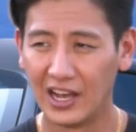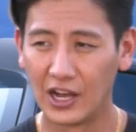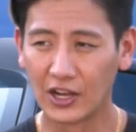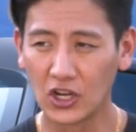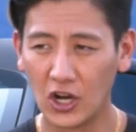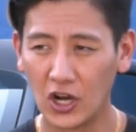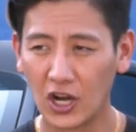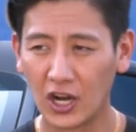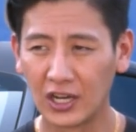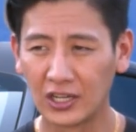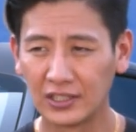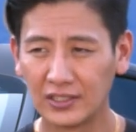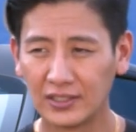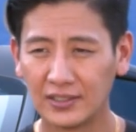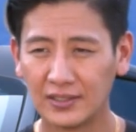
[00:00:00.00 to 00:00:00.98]
a
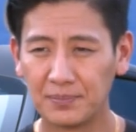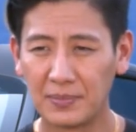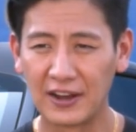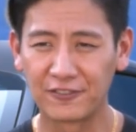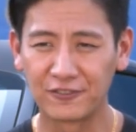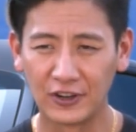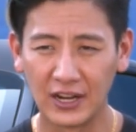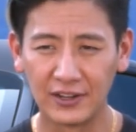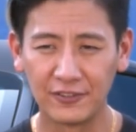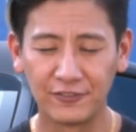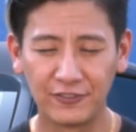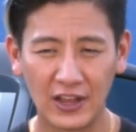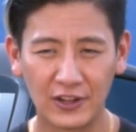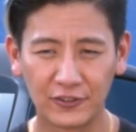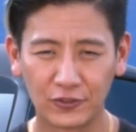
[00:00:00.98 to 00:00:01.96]
car my friend
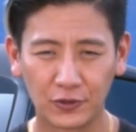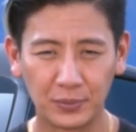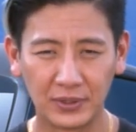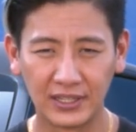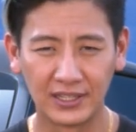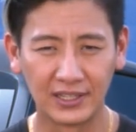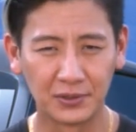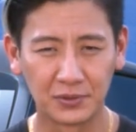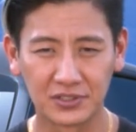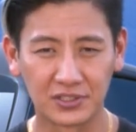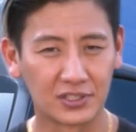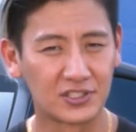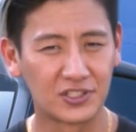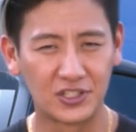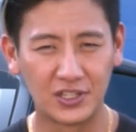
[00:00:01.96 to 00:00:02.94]
found for me. It was
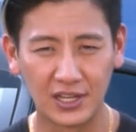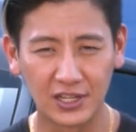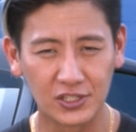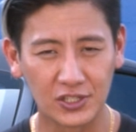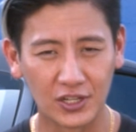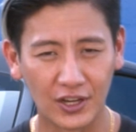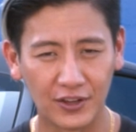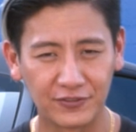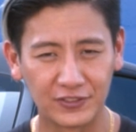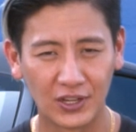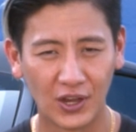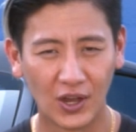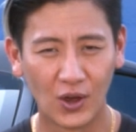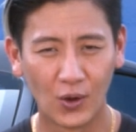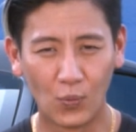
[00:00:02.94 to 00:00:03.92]
a stick shift,
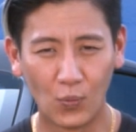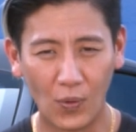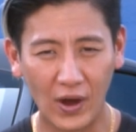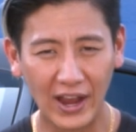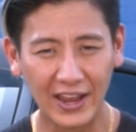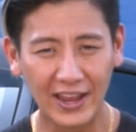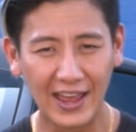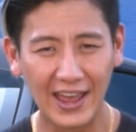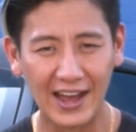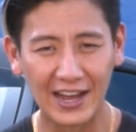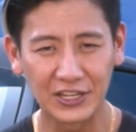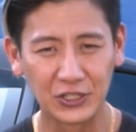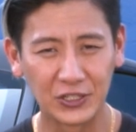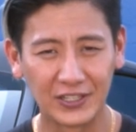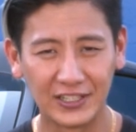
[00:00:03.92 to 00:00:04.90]
white
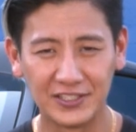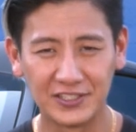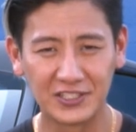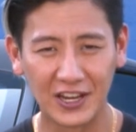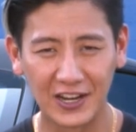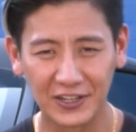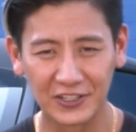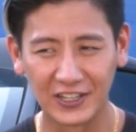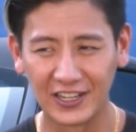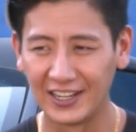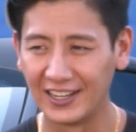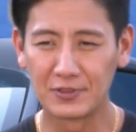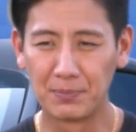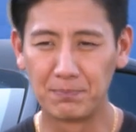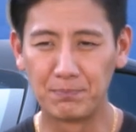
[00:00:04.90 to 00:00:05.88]
ACURA
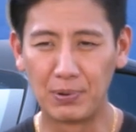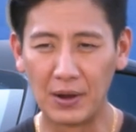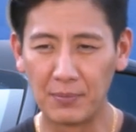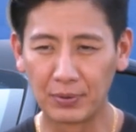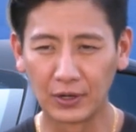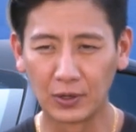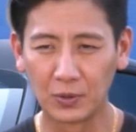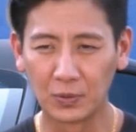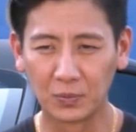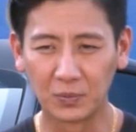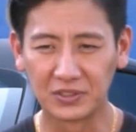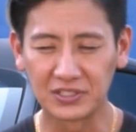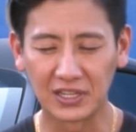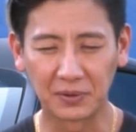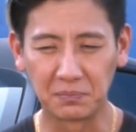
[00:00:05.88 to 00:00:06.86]
INTEGRA. The bumper
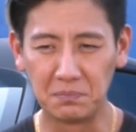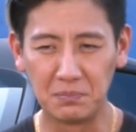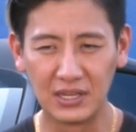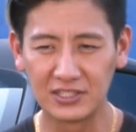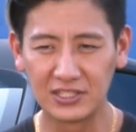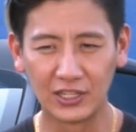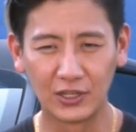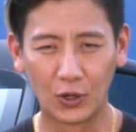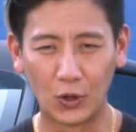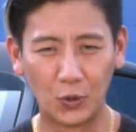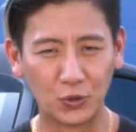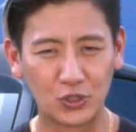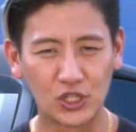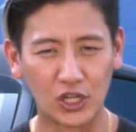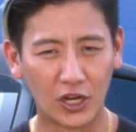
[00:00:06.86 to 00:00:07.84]
was like missing a
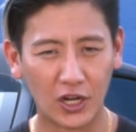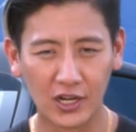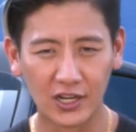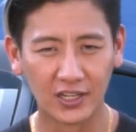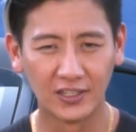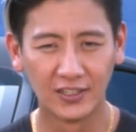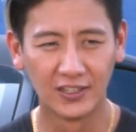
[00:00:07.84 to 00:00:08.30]
whole chunk.